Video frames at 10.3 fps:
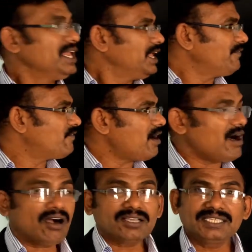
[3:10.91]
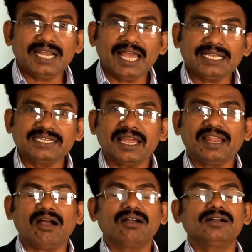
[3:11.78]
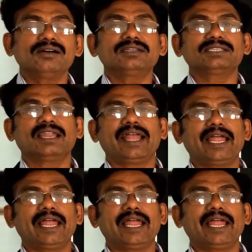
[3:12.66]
If oxidation occurs on an